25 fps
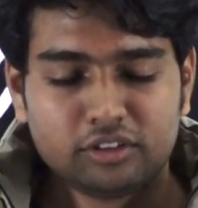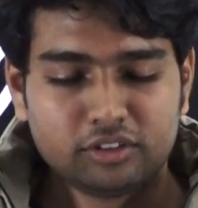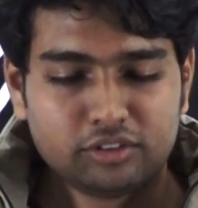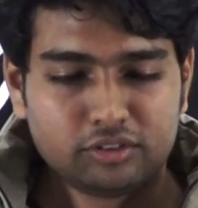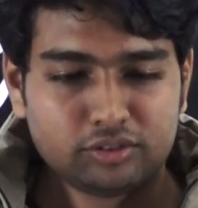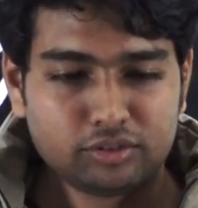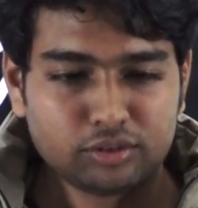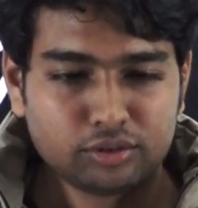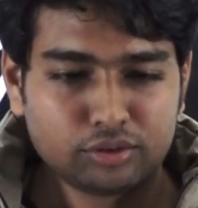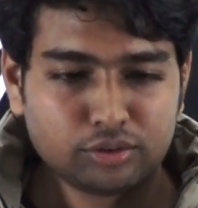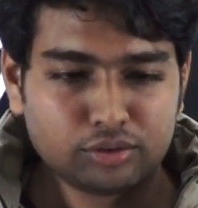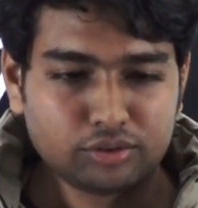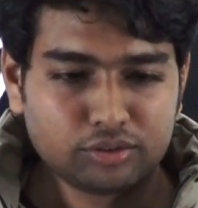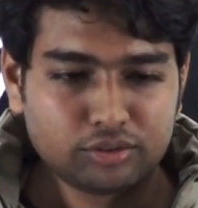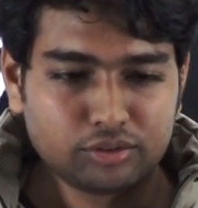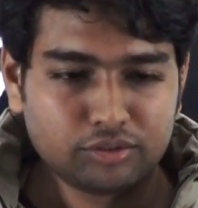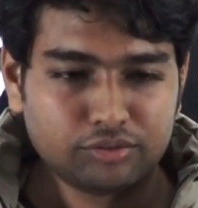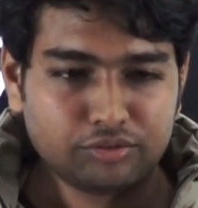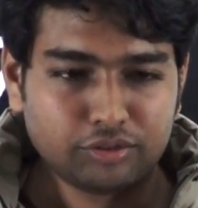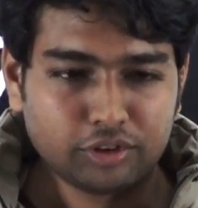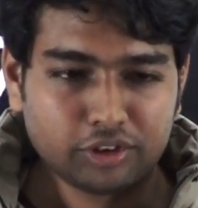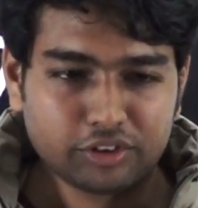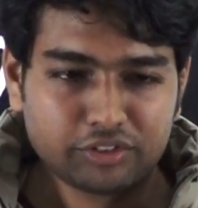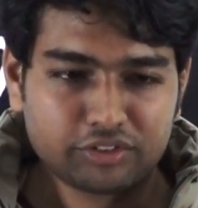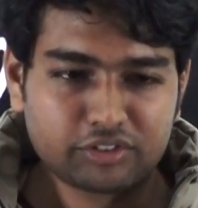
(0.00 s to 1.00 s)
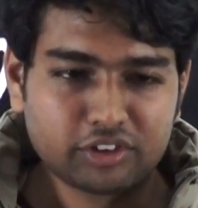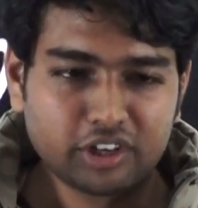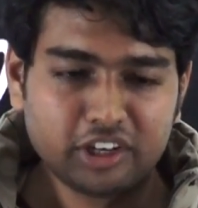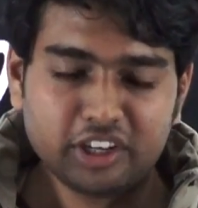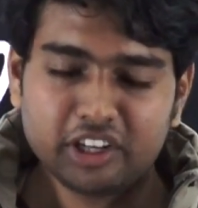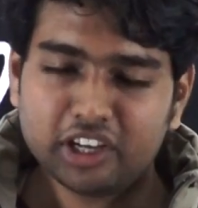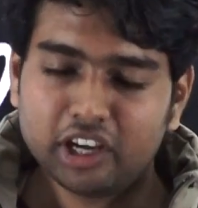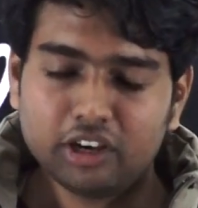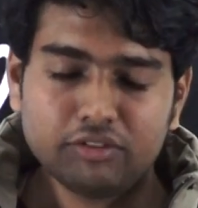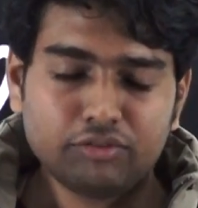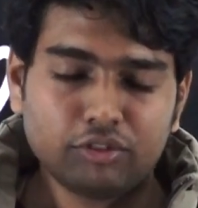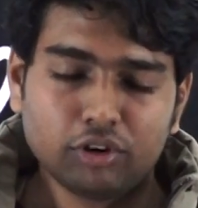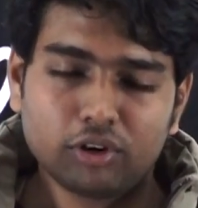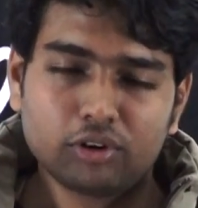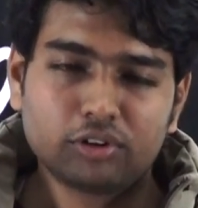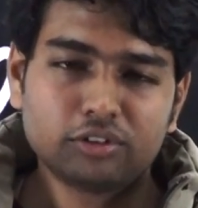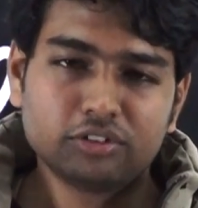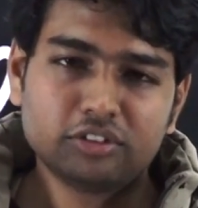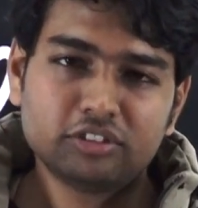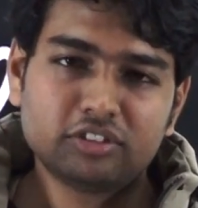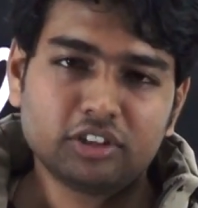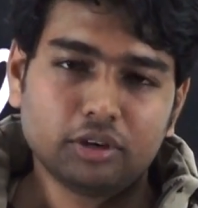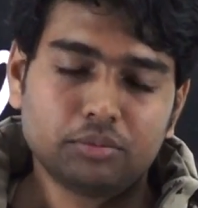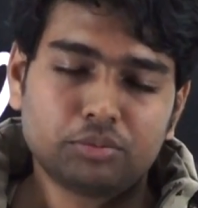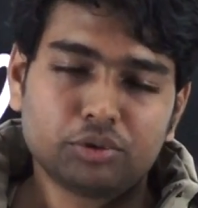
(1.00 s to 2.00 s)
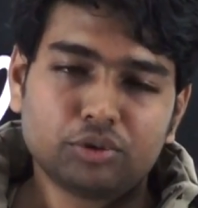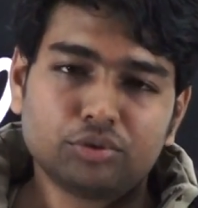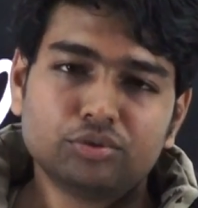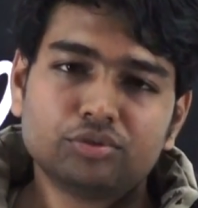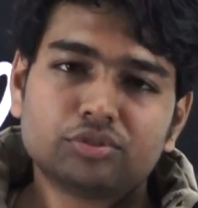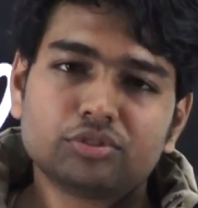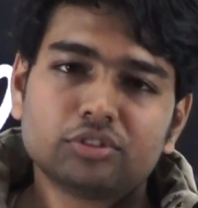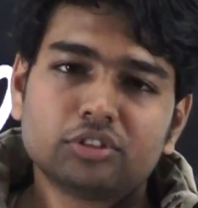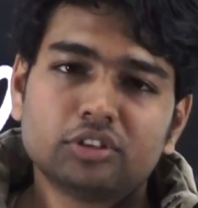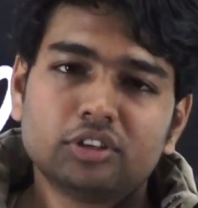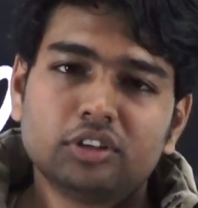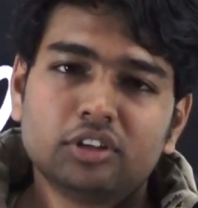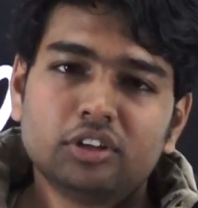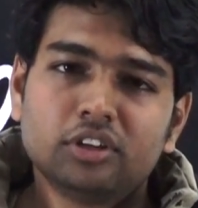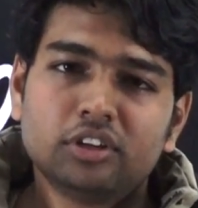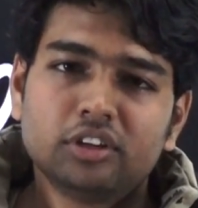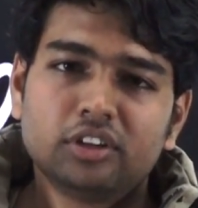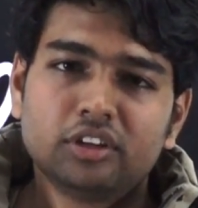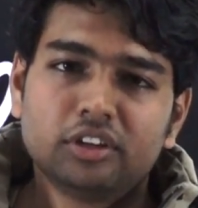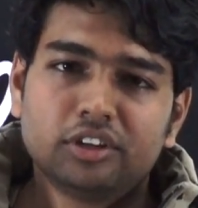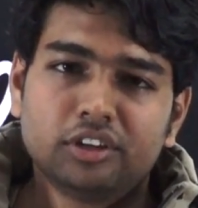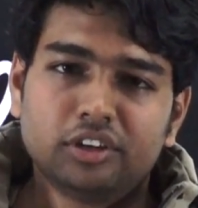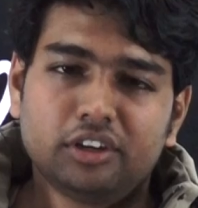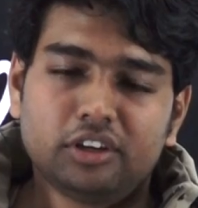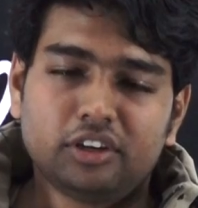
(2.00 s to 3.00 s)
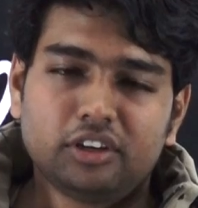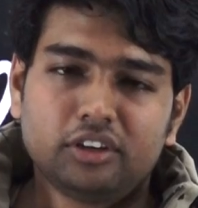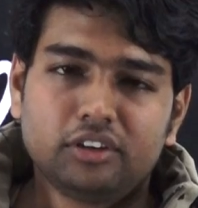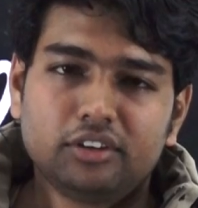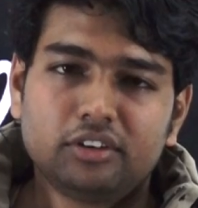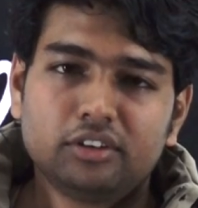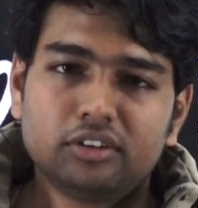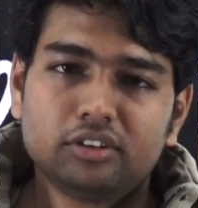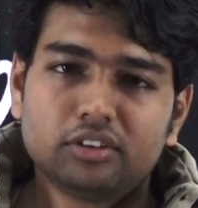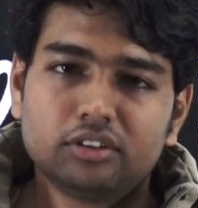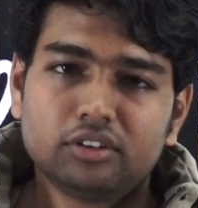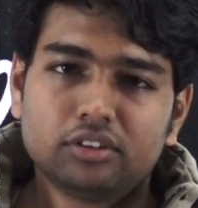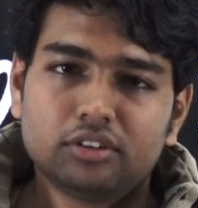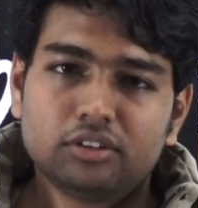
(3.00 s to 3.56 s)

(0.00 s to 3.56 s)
So for studying, I followed this approach, and